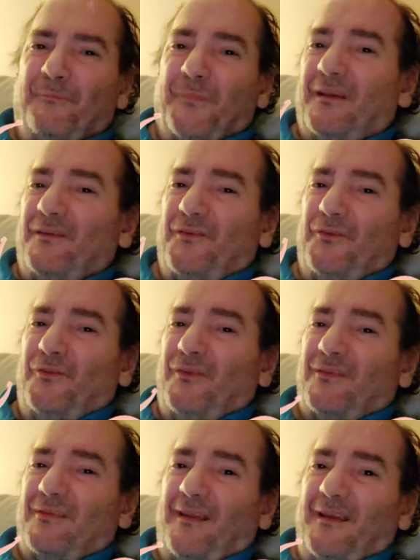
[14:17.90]
Because you
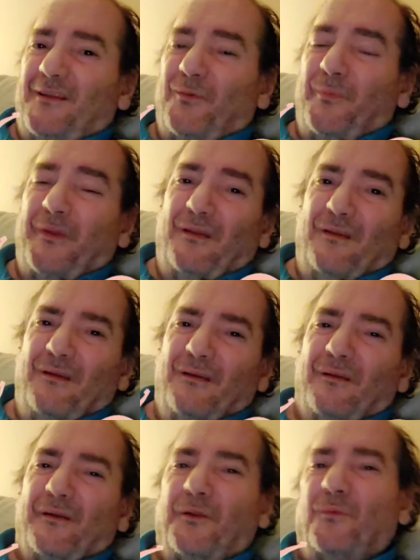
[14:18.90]
just like to be
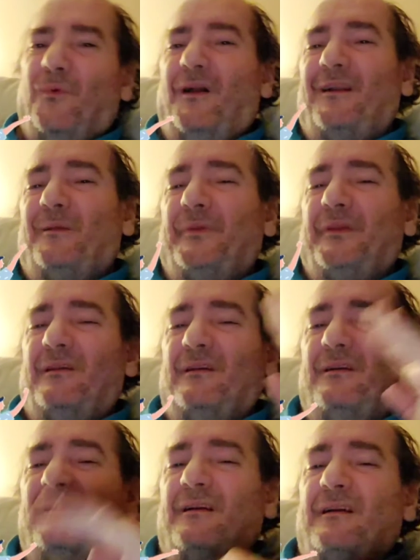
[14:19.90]
good or you want to be
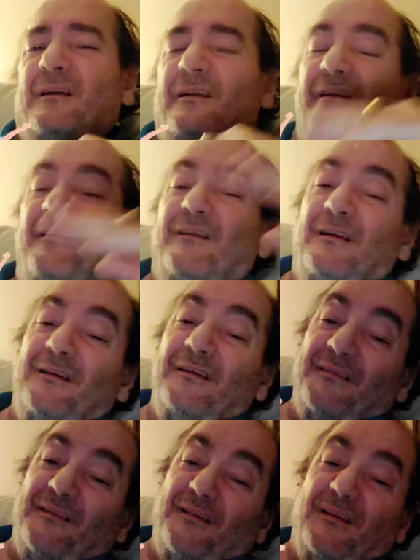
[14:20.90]
good. Good
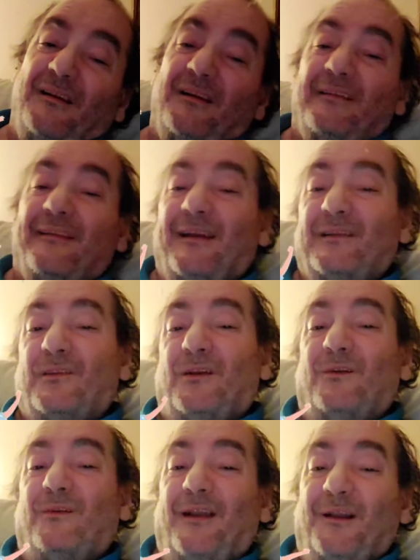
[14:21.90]
is good and that's
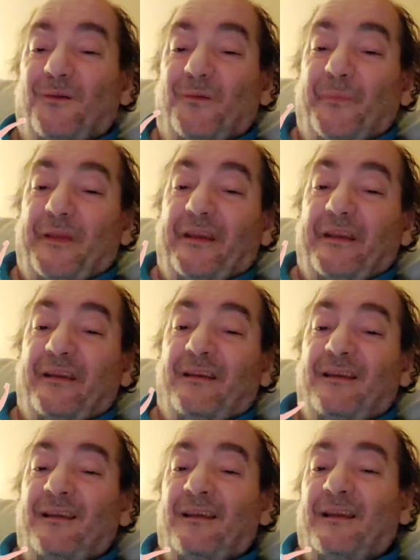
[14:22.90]
all right with me.
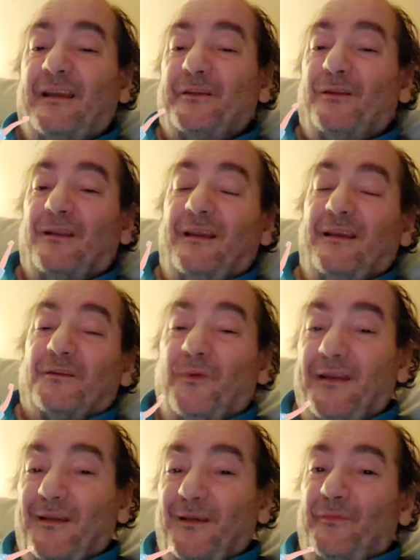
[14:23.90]
You like to
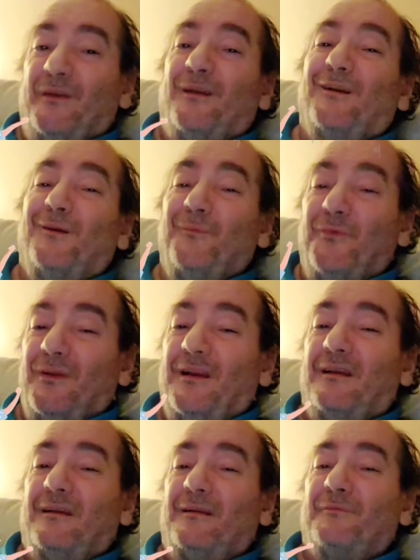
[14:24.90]
wave your arms
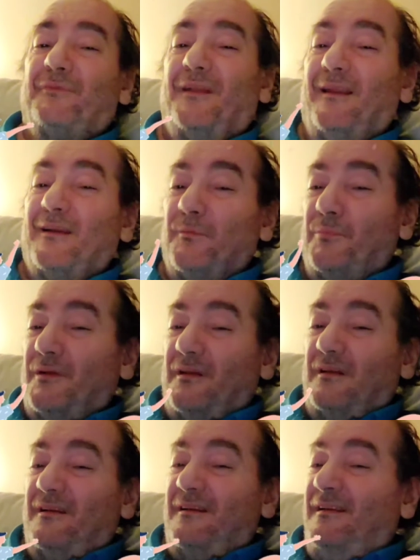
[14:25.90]
around and fly like a
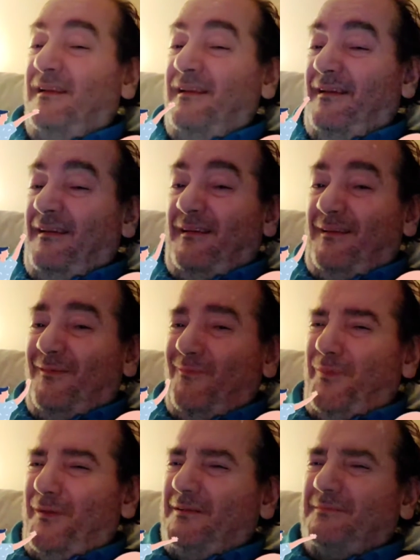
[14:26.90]
bird.
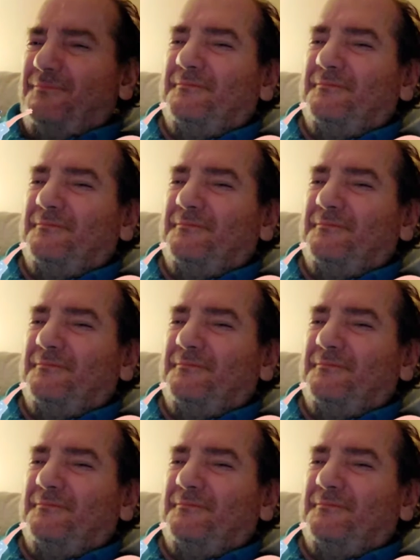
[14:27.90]
But